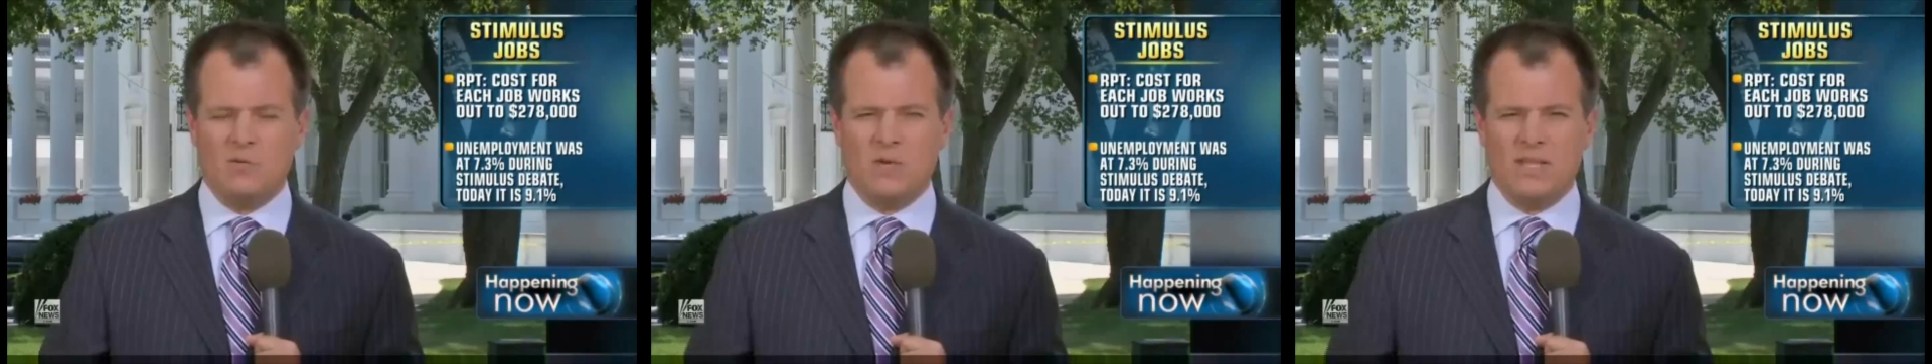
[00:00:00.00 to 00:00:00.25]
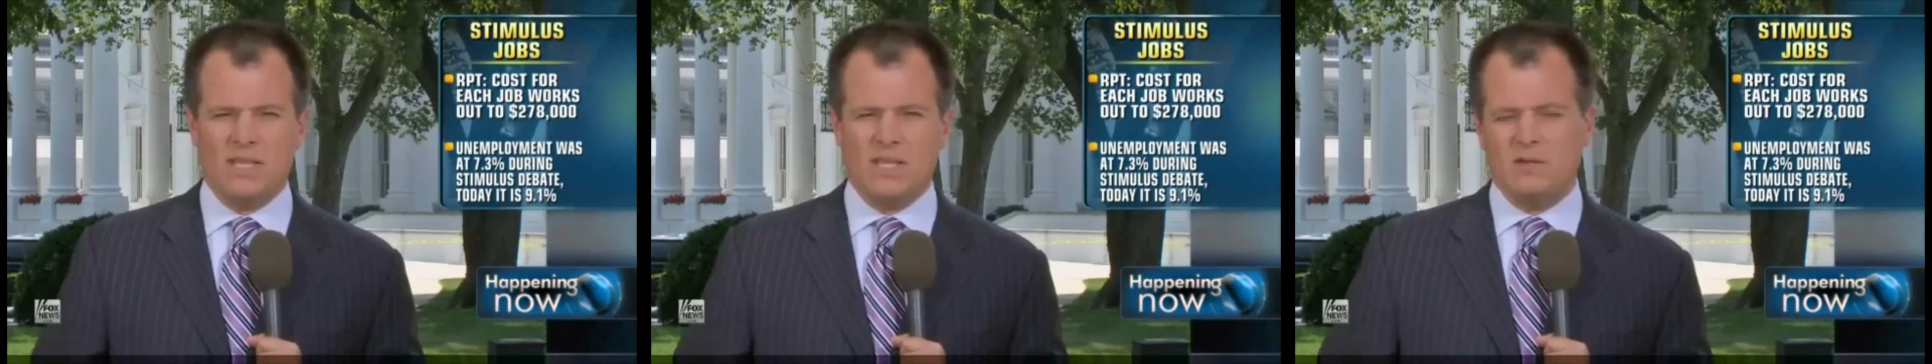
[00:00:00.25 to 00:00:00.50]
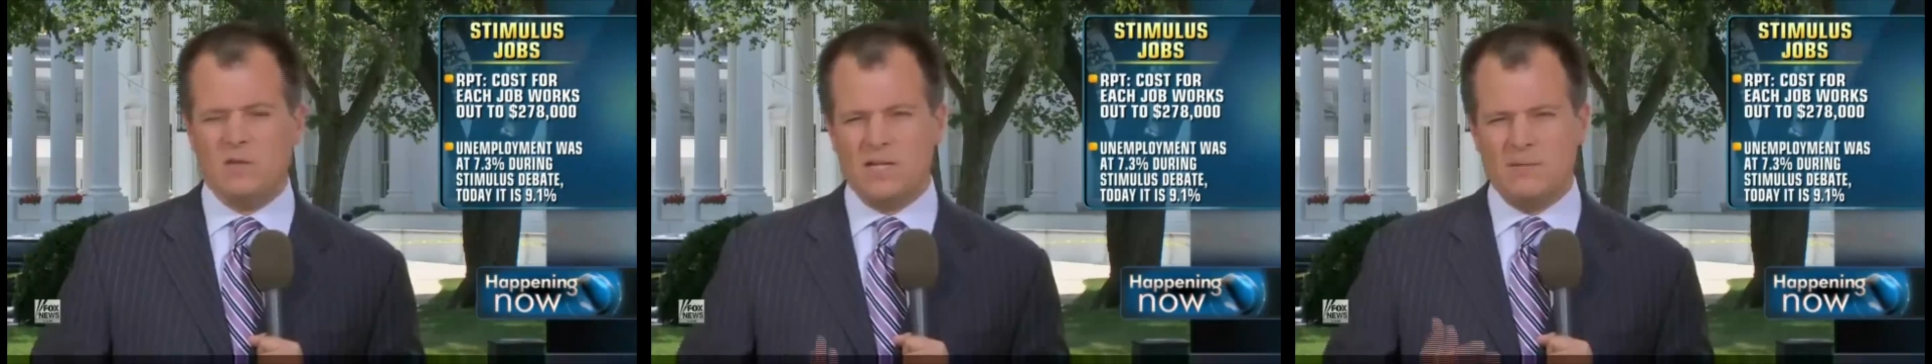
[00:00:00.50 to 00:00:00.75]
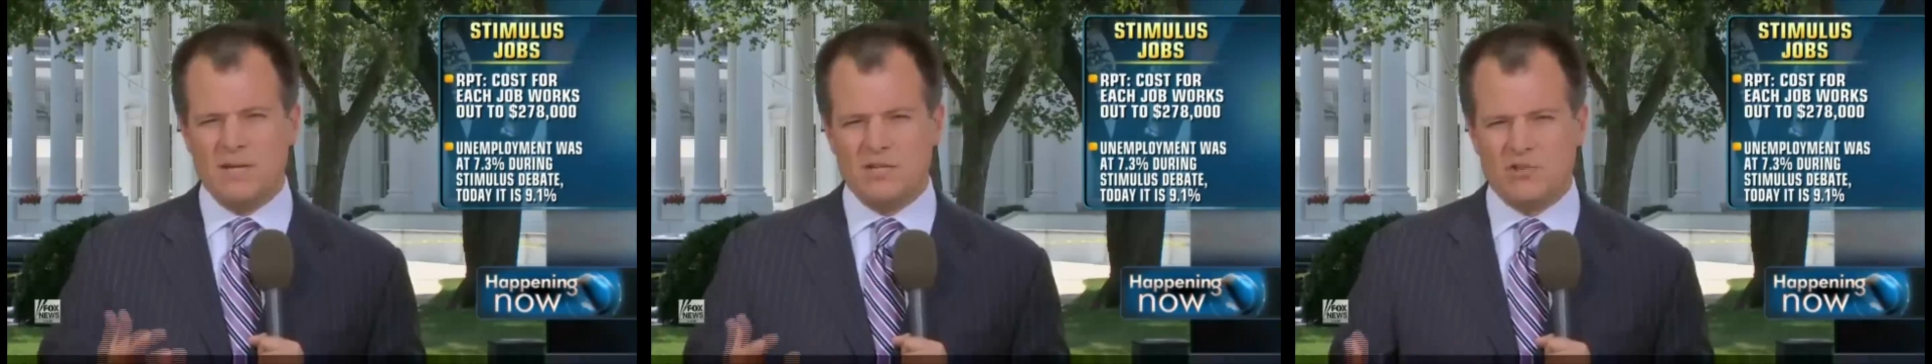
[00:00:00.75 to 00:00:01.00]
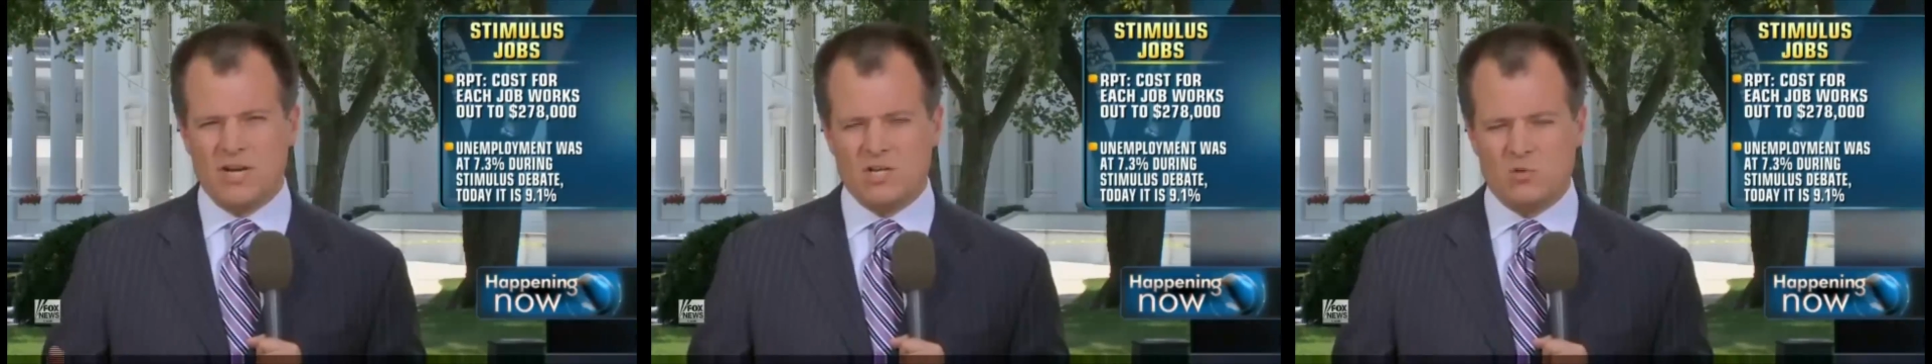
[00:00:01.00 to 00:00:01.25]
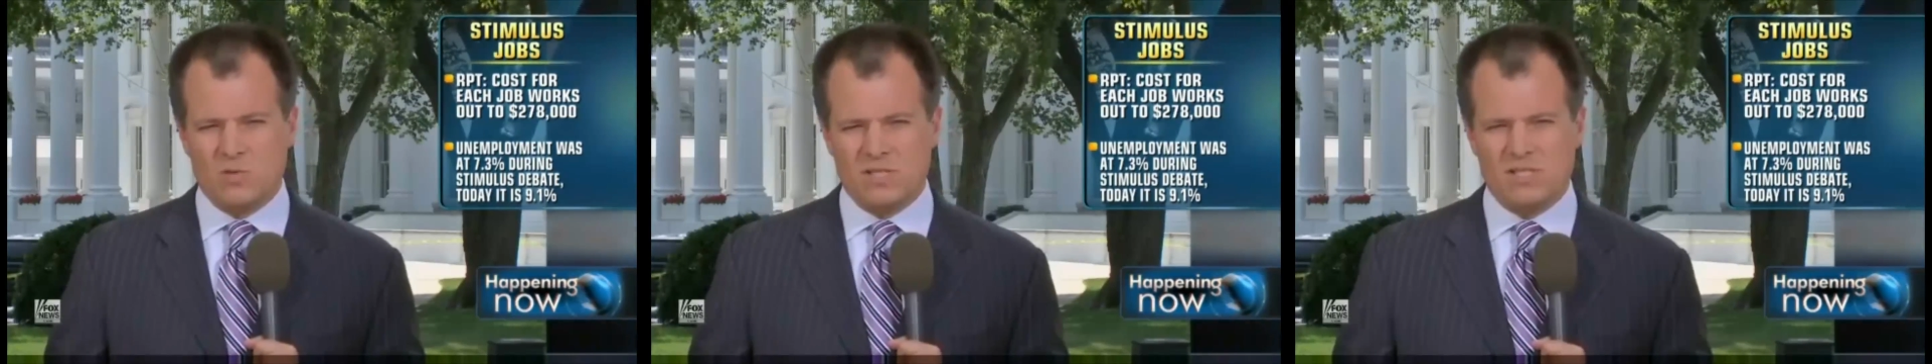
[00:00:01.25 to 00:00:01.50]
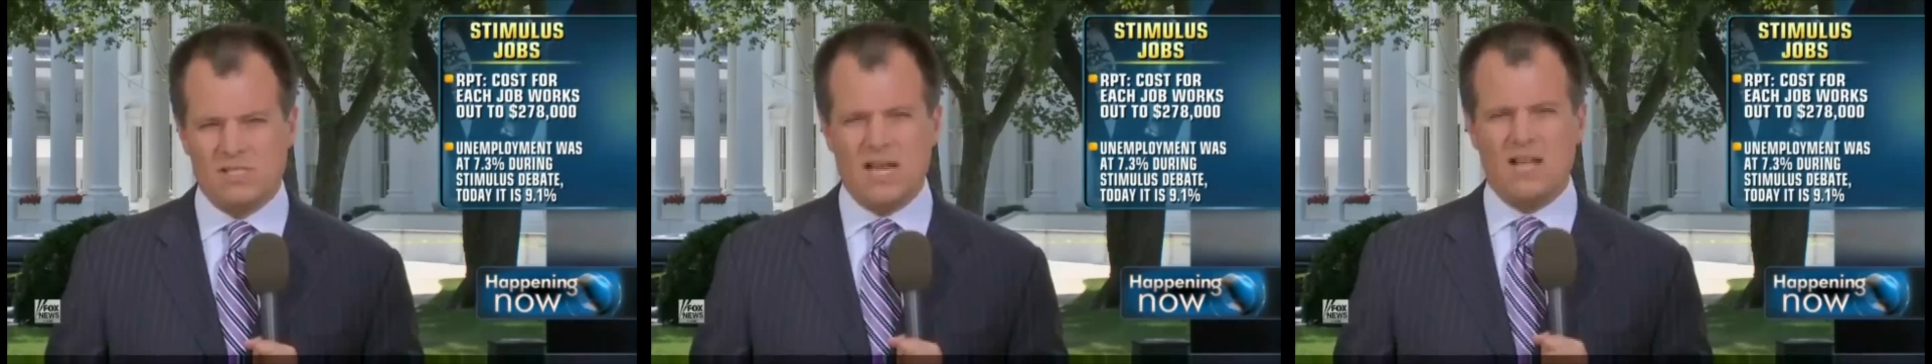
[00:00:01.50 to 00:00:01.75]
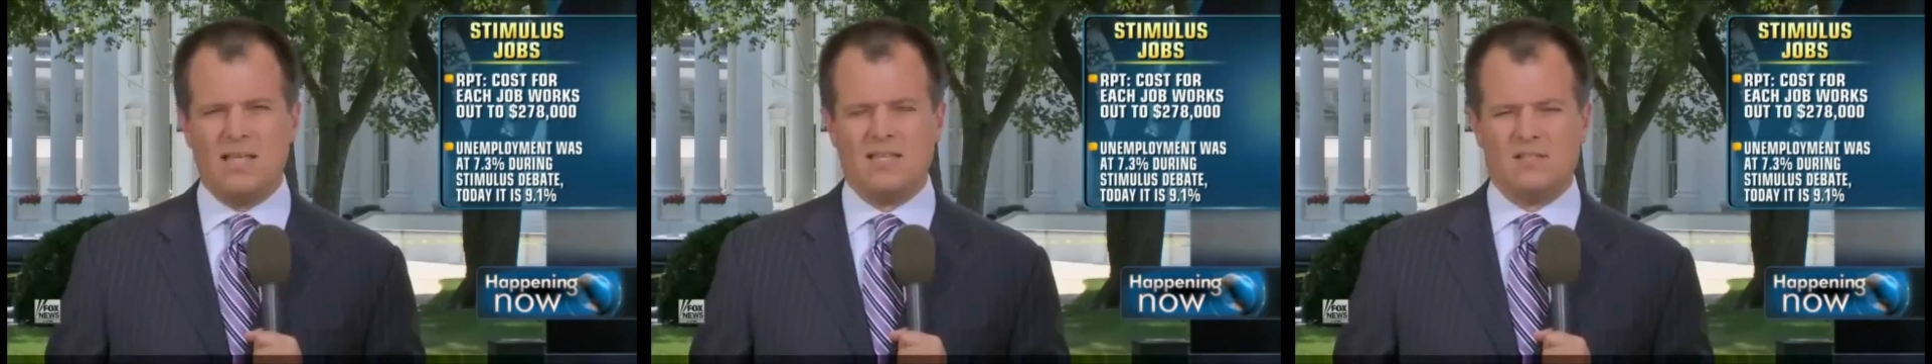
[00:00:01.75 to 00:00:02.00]
when the administration was
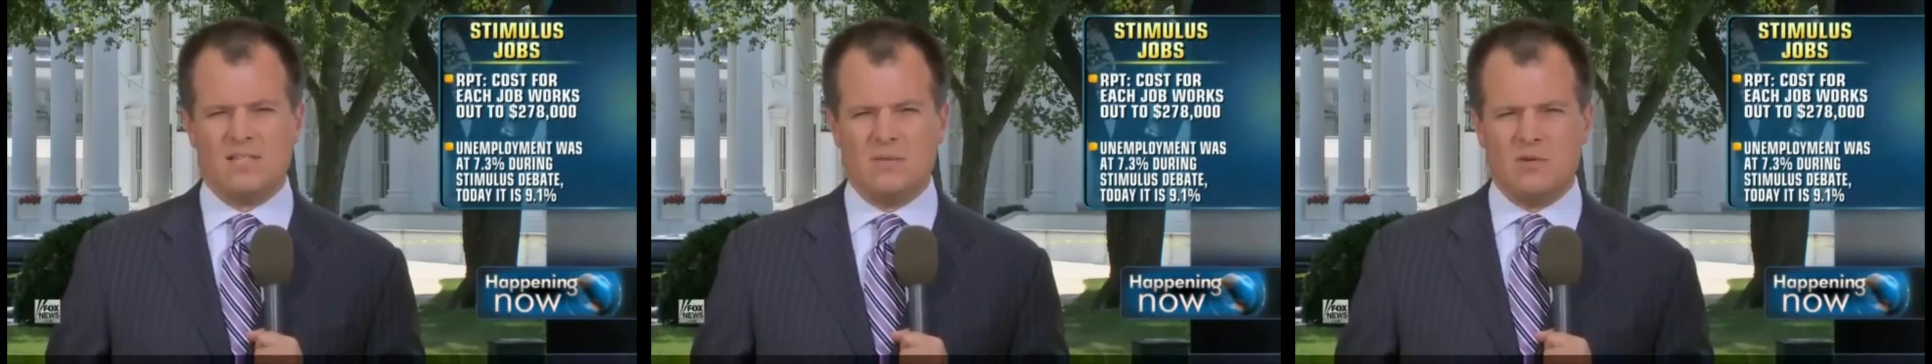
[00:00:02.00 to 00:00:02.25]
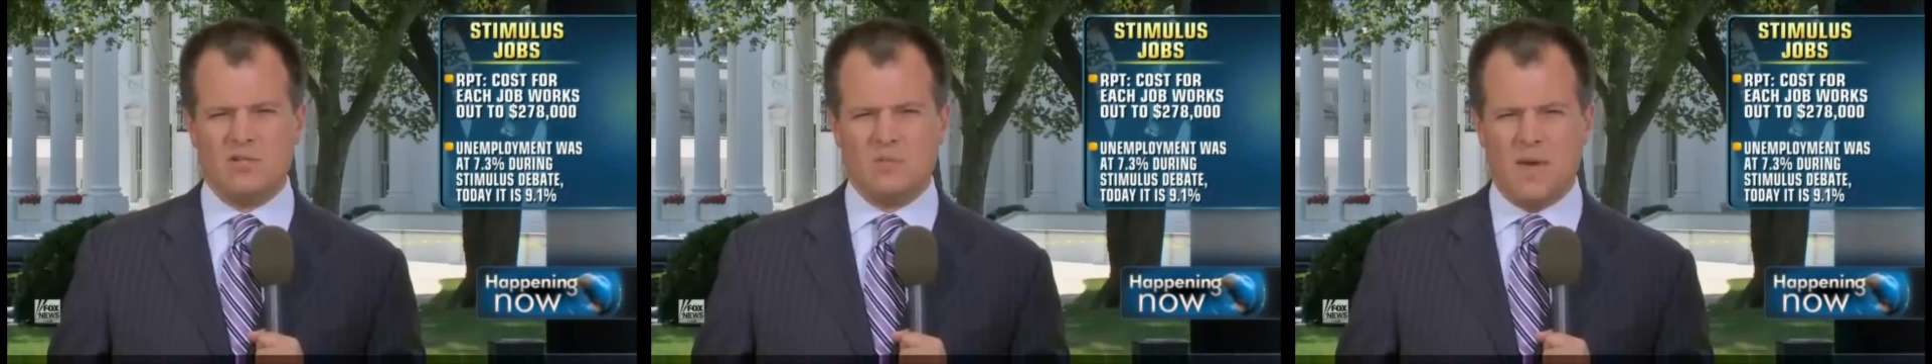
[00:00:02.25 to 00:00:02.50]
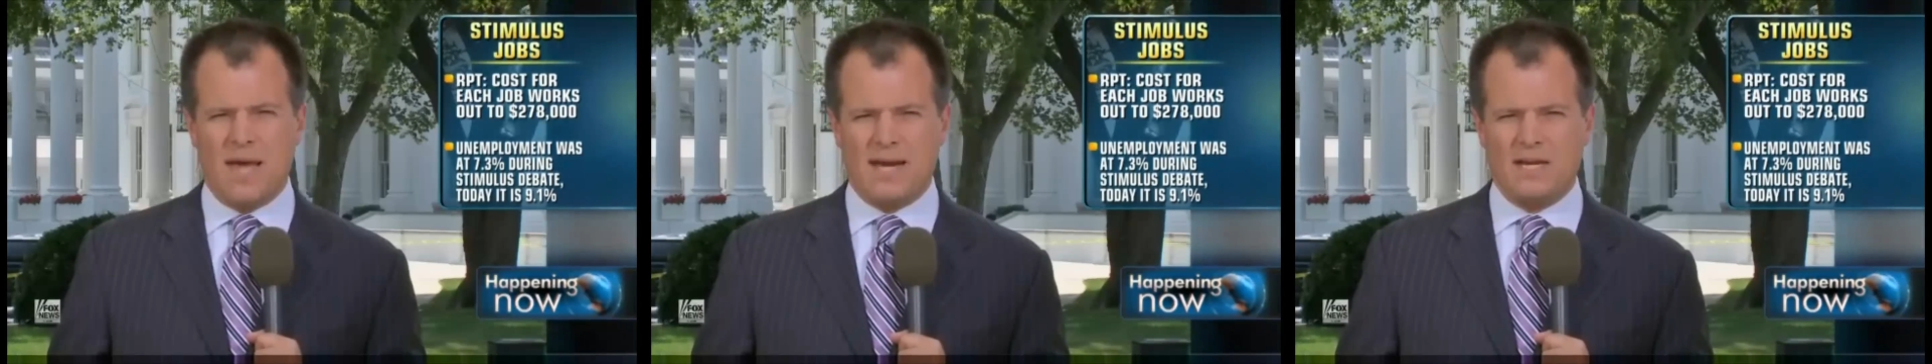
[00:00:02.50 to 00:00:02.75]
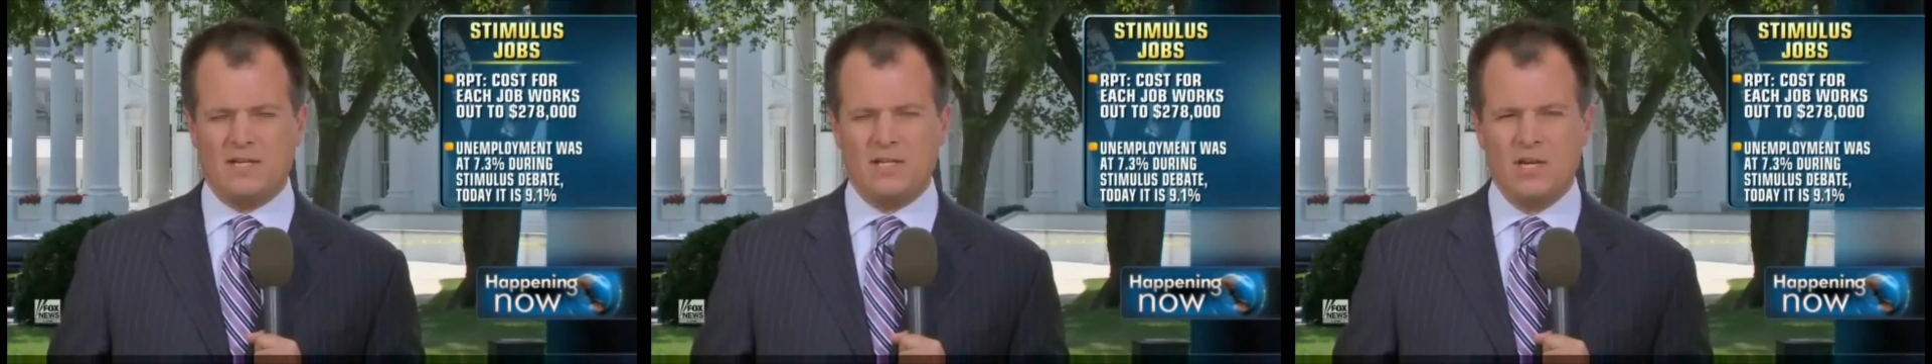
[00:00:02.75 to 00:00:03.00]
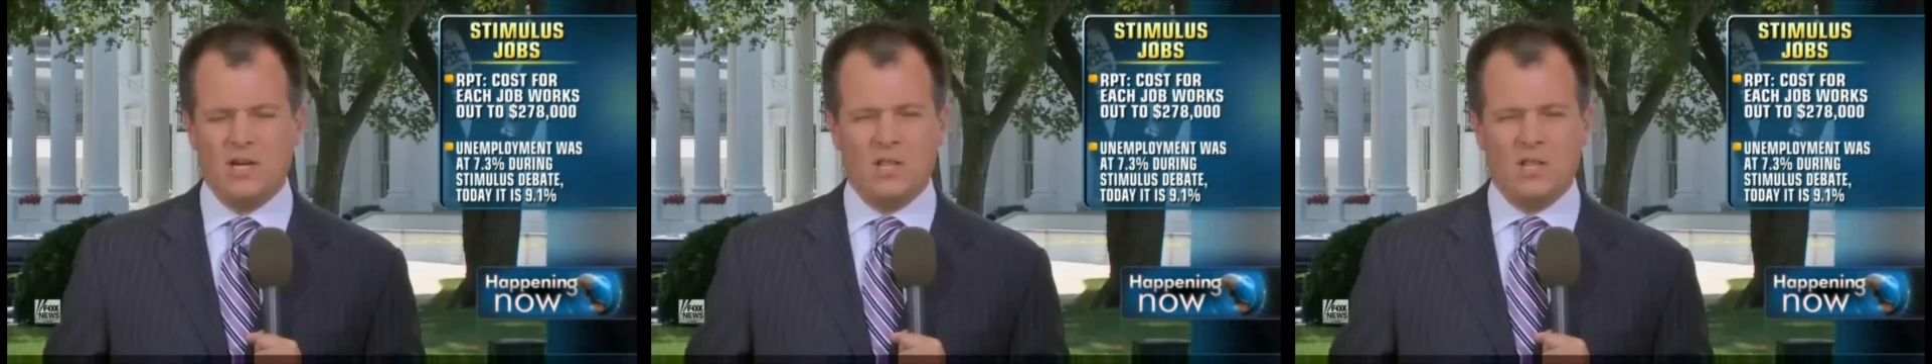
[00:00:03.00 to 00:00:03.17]
selling the stimulus package,